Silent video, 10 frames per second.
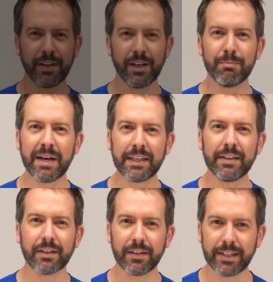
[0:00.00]
Making
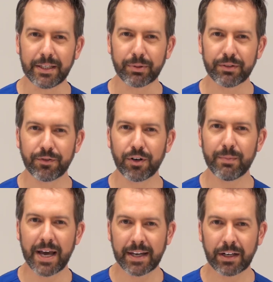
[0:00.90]
the leap from
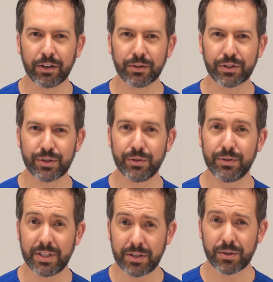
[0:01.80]
analogue to
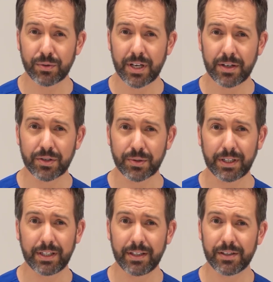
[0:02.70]
digital
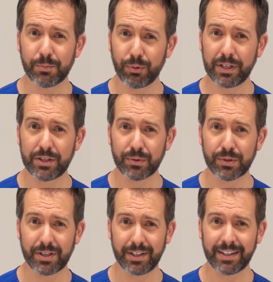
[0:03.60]
dentistry is pretty
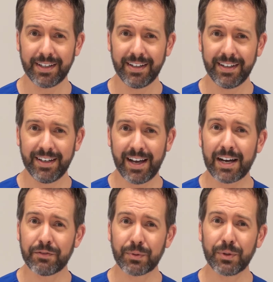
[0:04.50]
daunting.
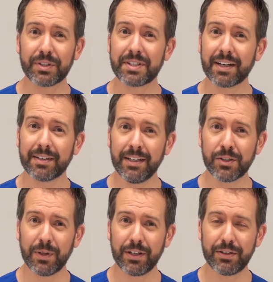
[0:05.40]
After all, the techniques
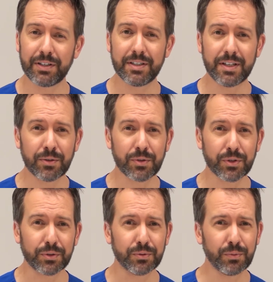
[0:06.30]
we learned in dental
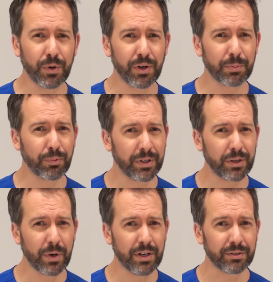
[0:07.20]
school work pretty
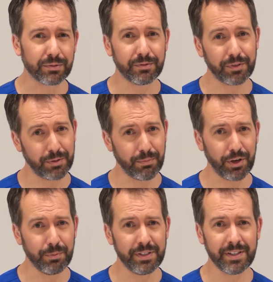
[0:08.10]
well for the
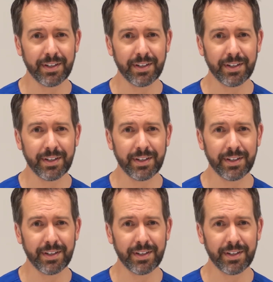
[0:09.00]
moment.